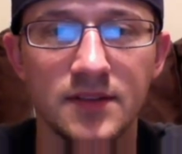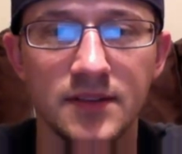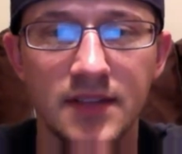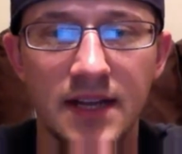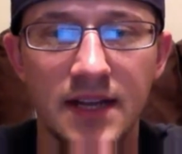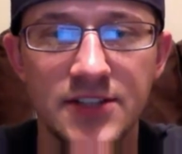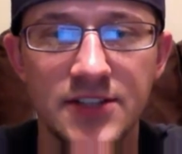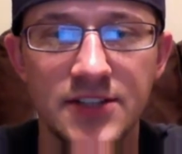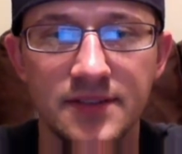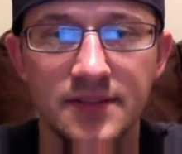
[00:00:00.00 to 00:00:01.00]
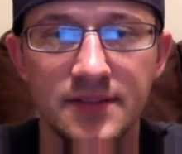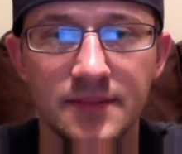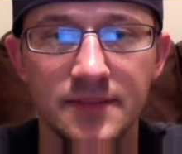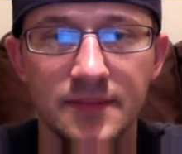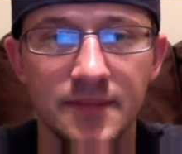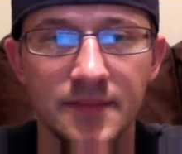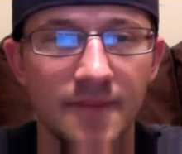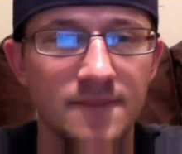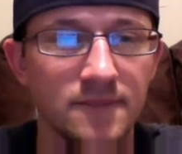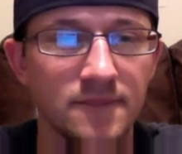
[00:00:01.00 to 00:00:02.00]
Gotcha.
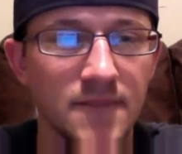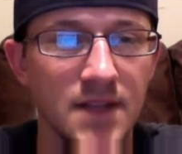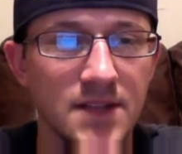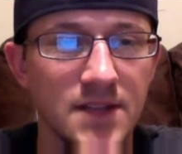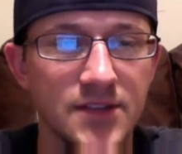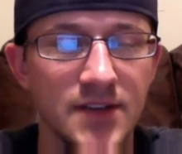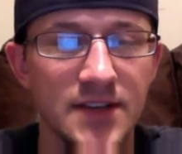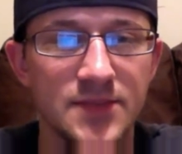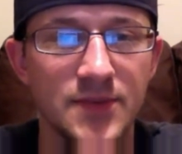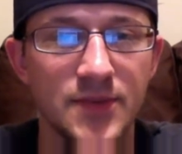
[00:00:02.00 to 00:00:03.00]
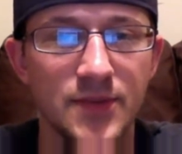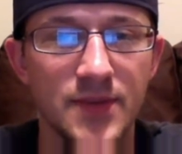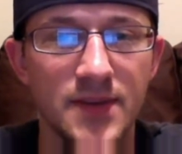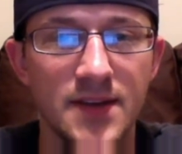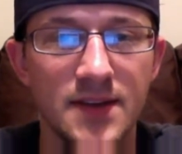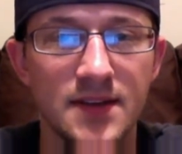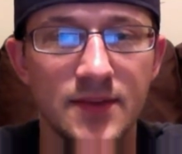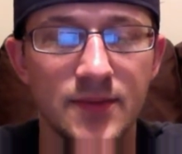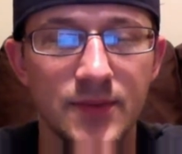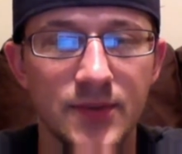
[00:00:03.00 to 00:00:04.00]
Let's go to Algebra 3.
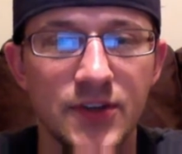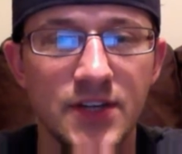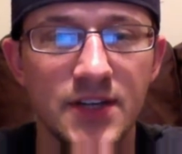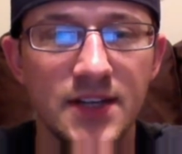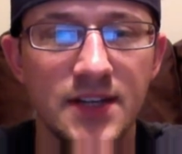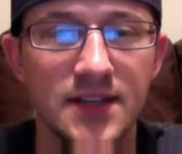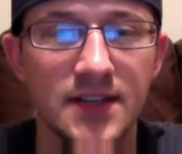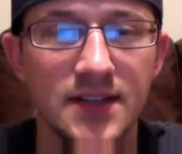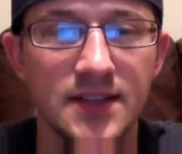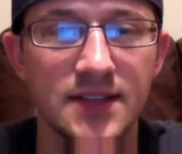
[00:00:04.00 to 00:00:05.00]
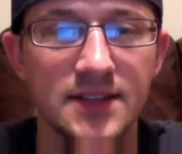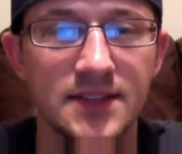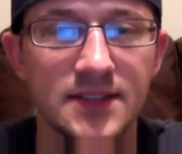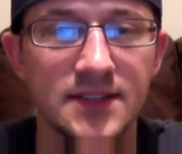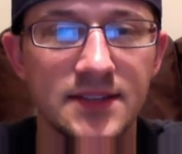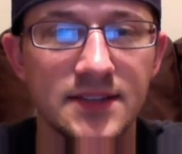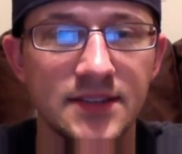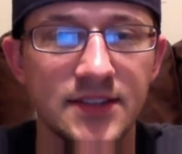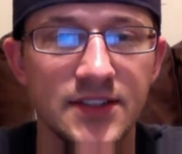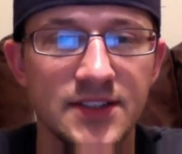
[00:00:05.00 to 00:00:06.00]
We're good.
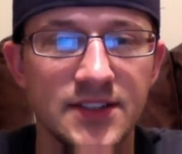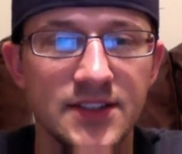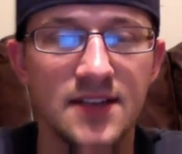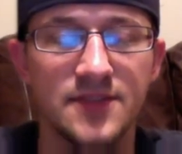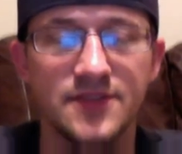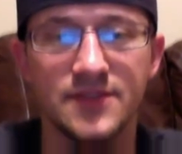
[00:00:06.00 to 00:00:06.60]
Good stuff.